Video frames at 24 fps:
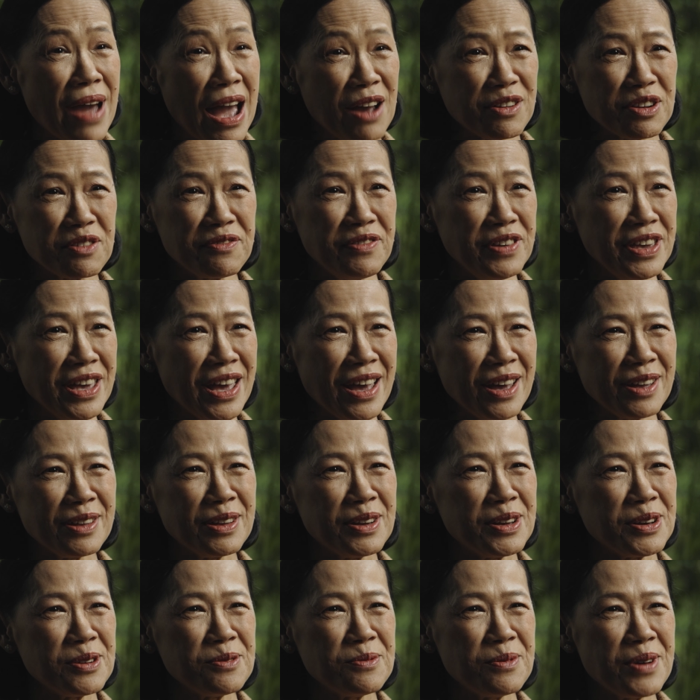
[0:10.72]
I'm out of
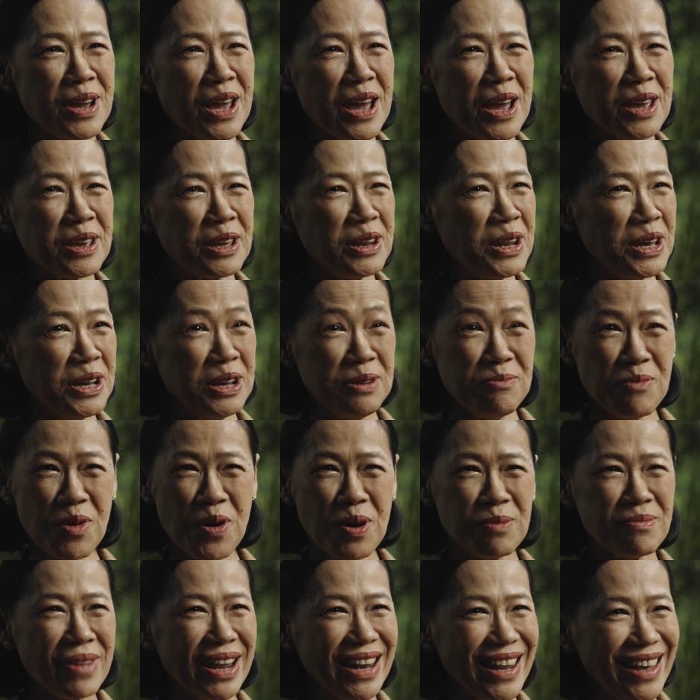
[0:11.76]
here where I can earn
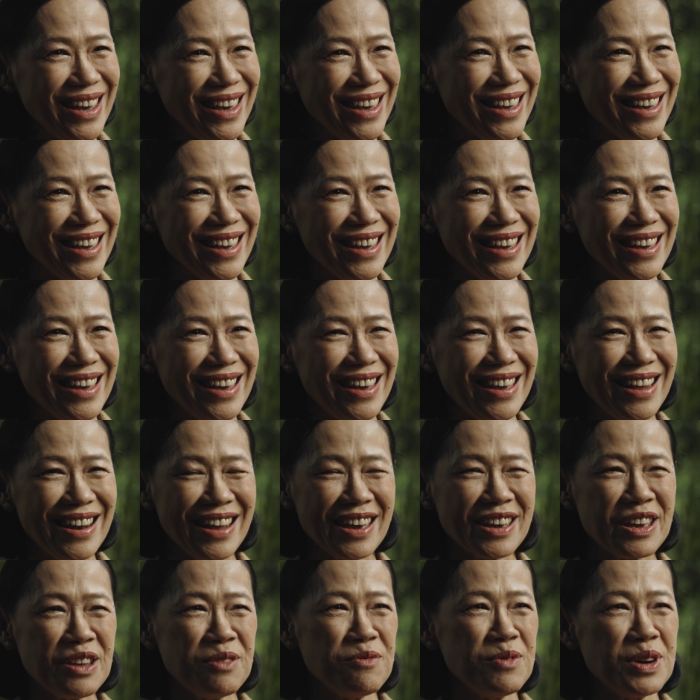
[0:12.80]
more money
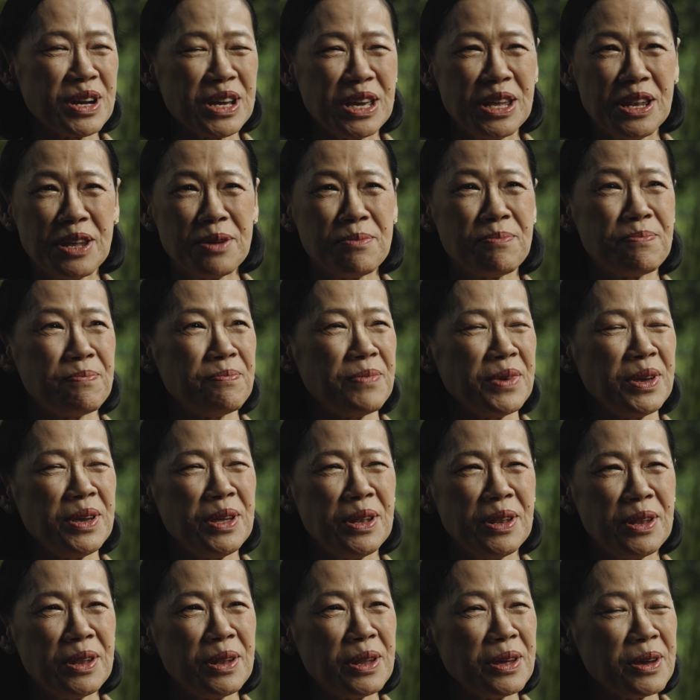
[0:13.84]
and I can work in a,
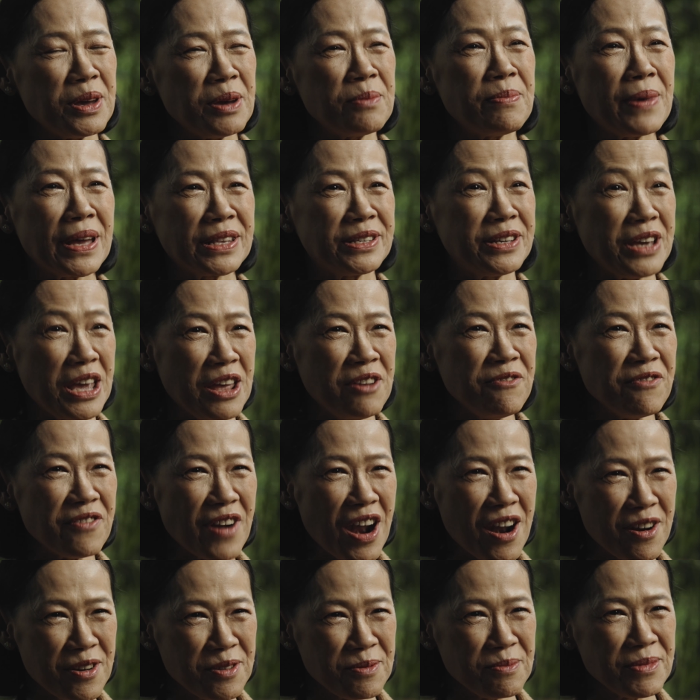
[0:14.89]
in a better
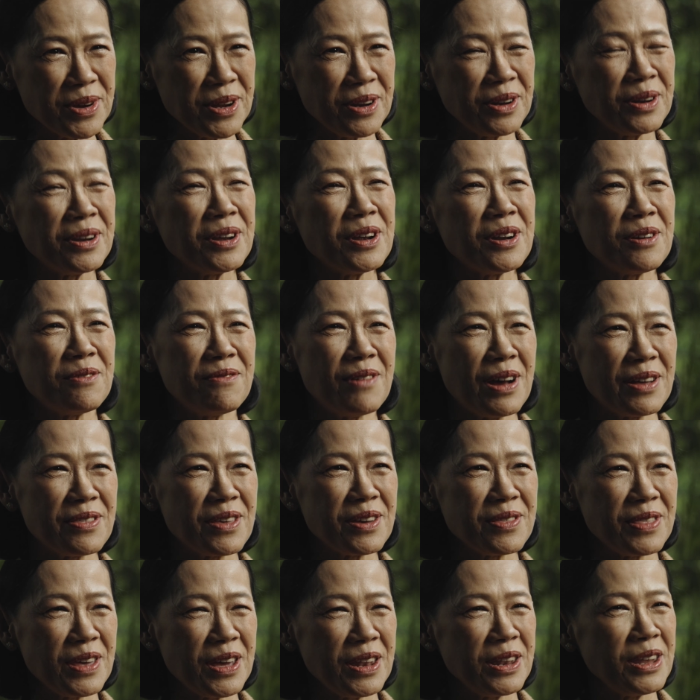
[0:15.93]
environment
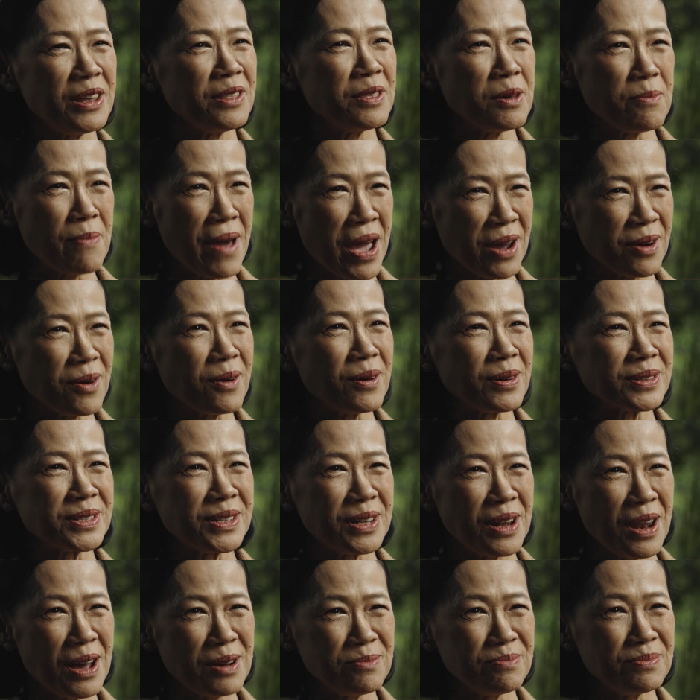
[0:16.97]
rather than in the Bangkok
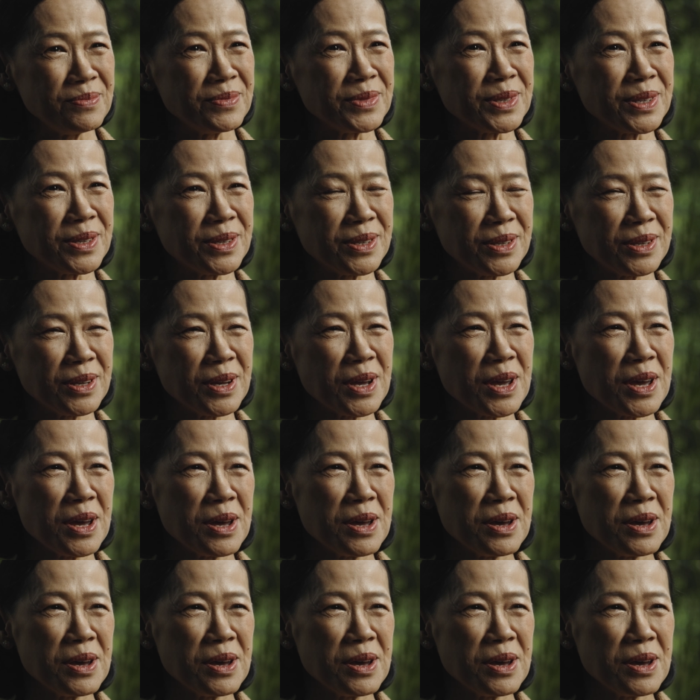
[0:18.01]
slums.